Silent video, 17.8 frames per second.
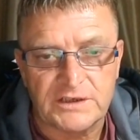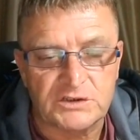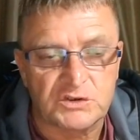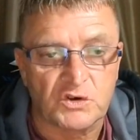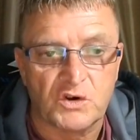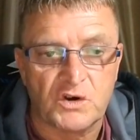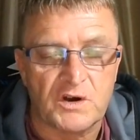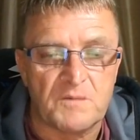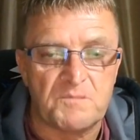
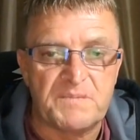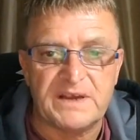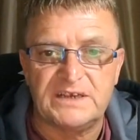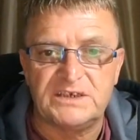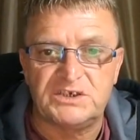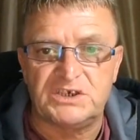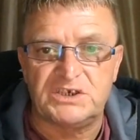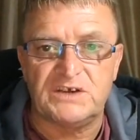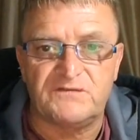So a big
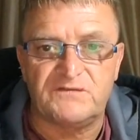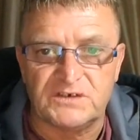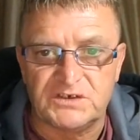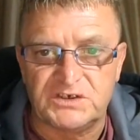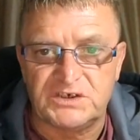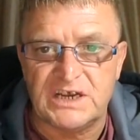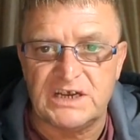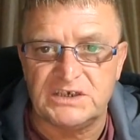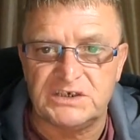shift and
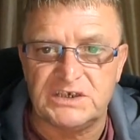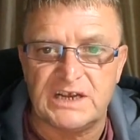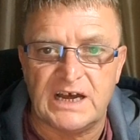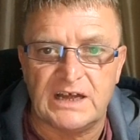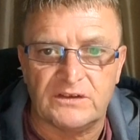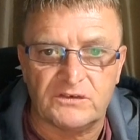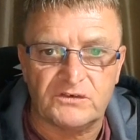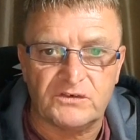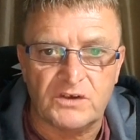change in
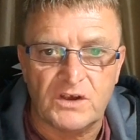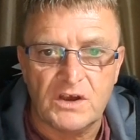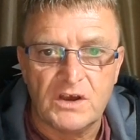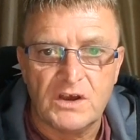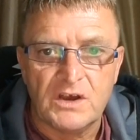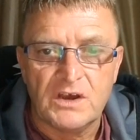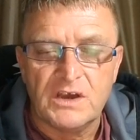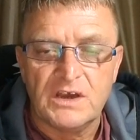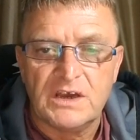hands
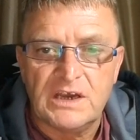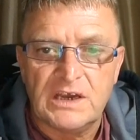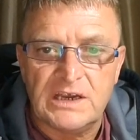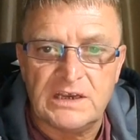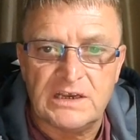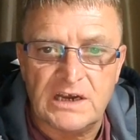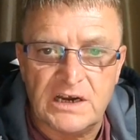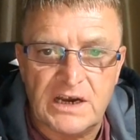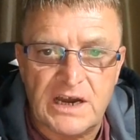
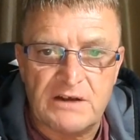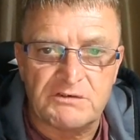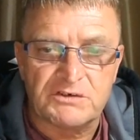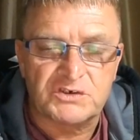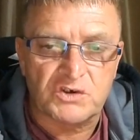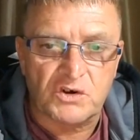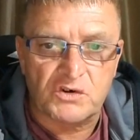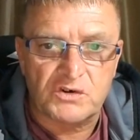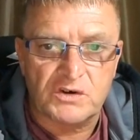in
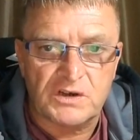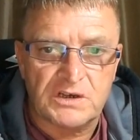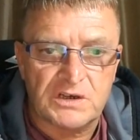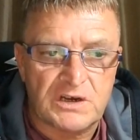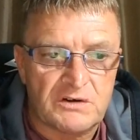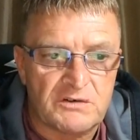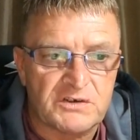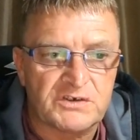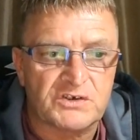
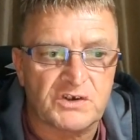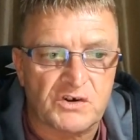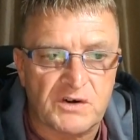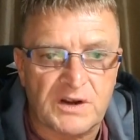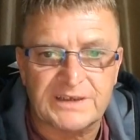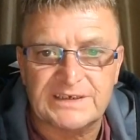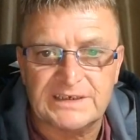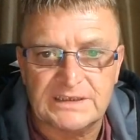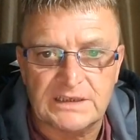
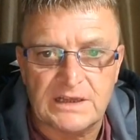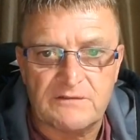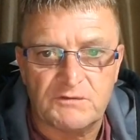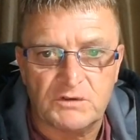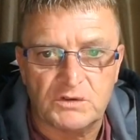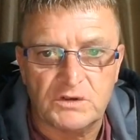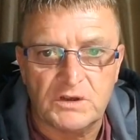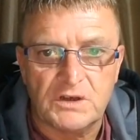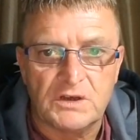aristocratic
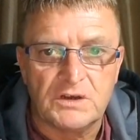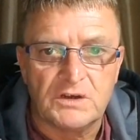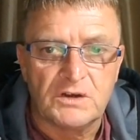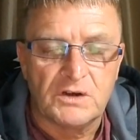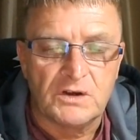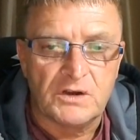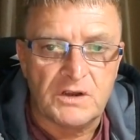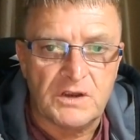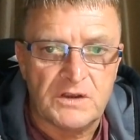level
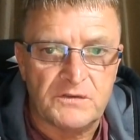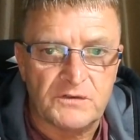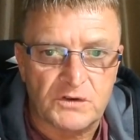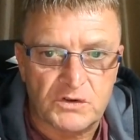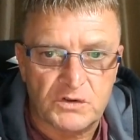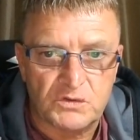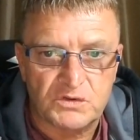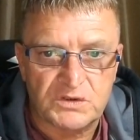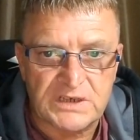in the
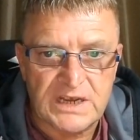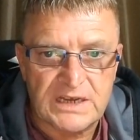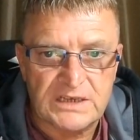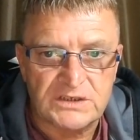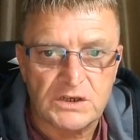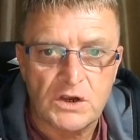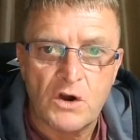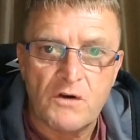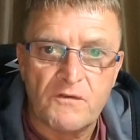
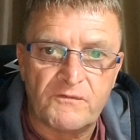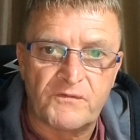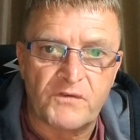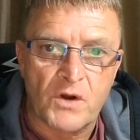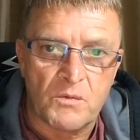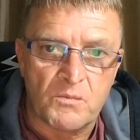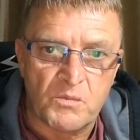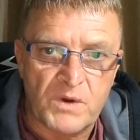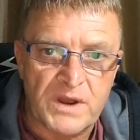Crusades,
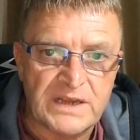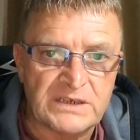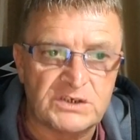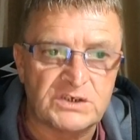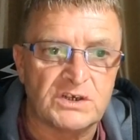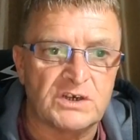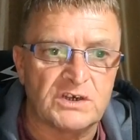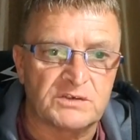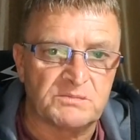from
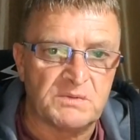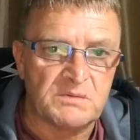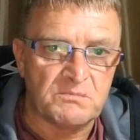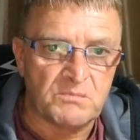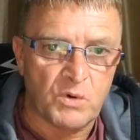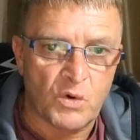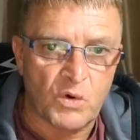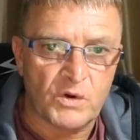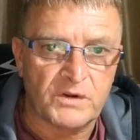which has been
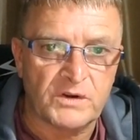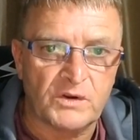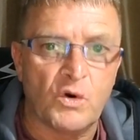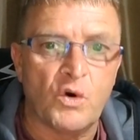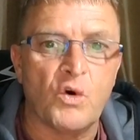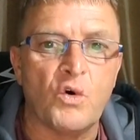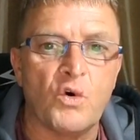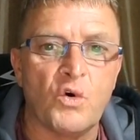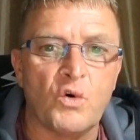born
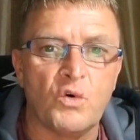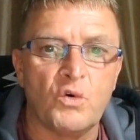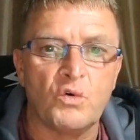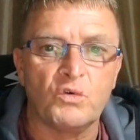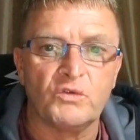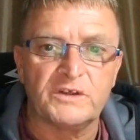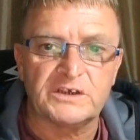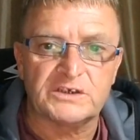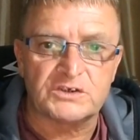
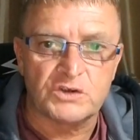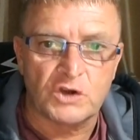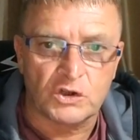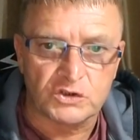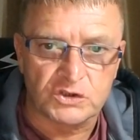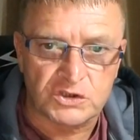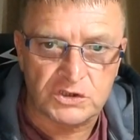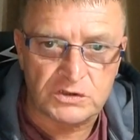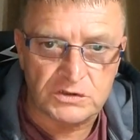all this
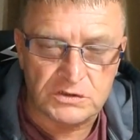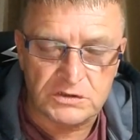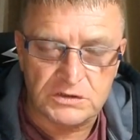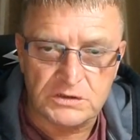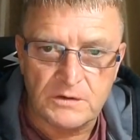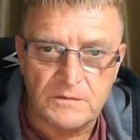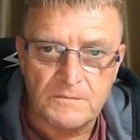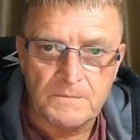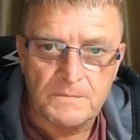nonsense
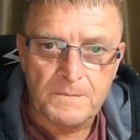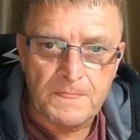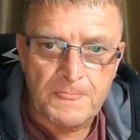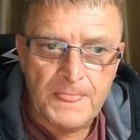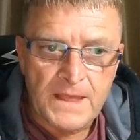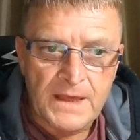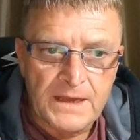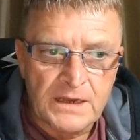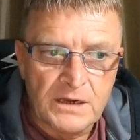
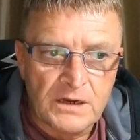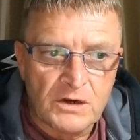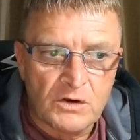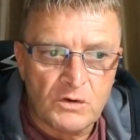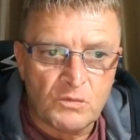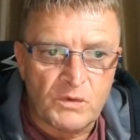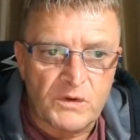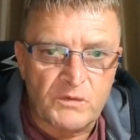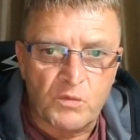
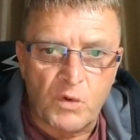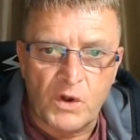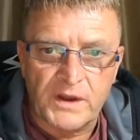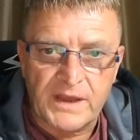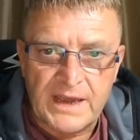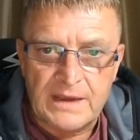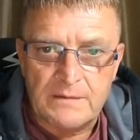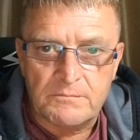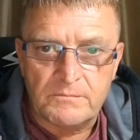with one
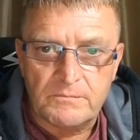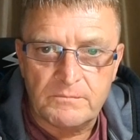aim: